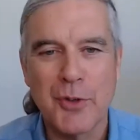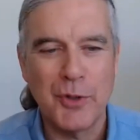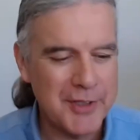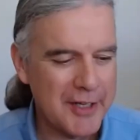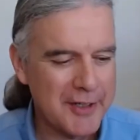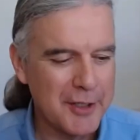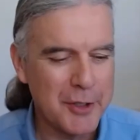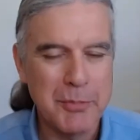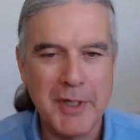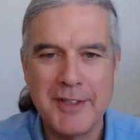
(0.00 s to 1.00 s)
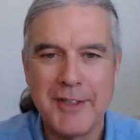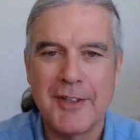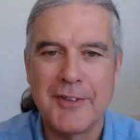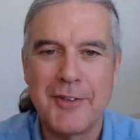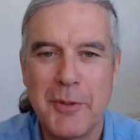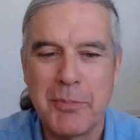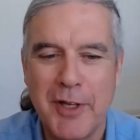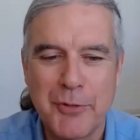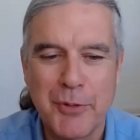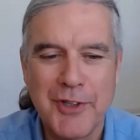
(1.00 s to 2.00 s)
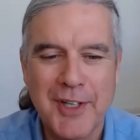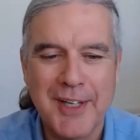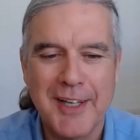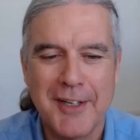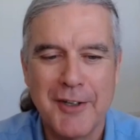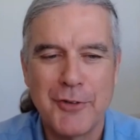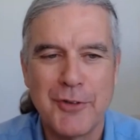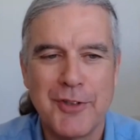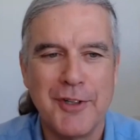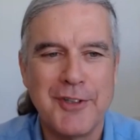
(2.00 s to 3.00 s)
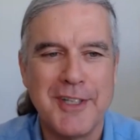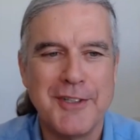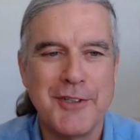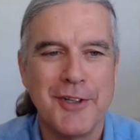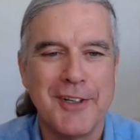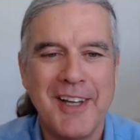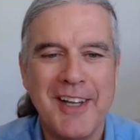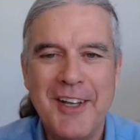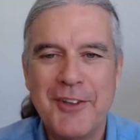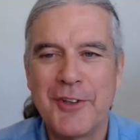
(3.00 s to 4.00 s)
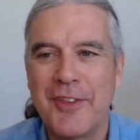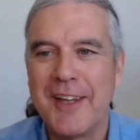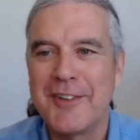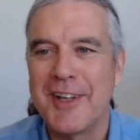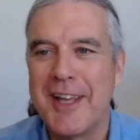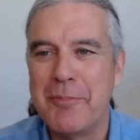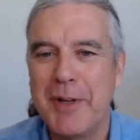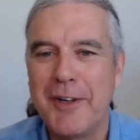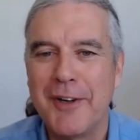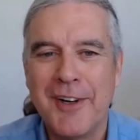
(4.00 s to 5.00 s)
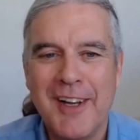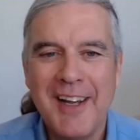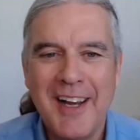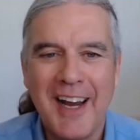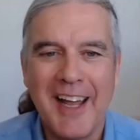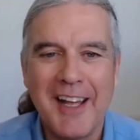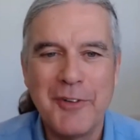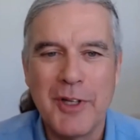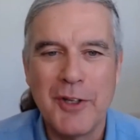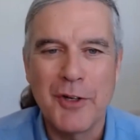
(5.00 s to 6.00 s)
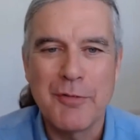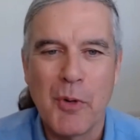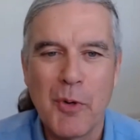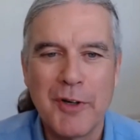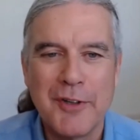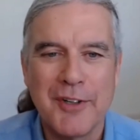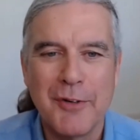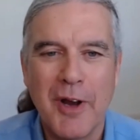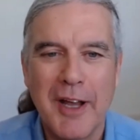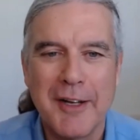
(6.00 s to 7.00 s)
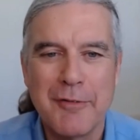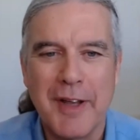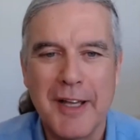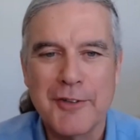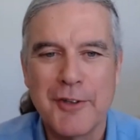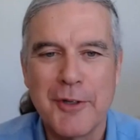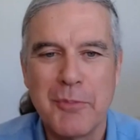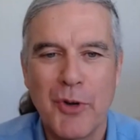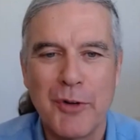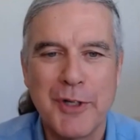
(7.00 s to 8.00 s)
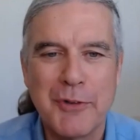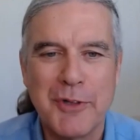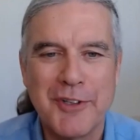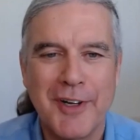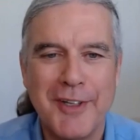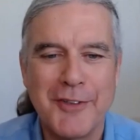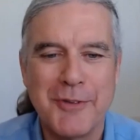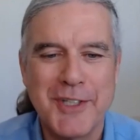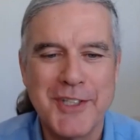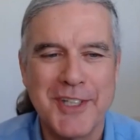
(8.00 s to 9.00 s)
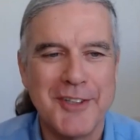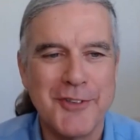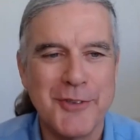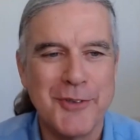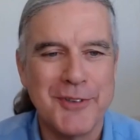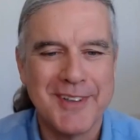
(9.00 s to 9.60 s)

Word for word: scroll down a little bit and you can see a place where you can get your your t-shirt so thanks again peter and we look forward to riding faster and more frequent trains in michigan soon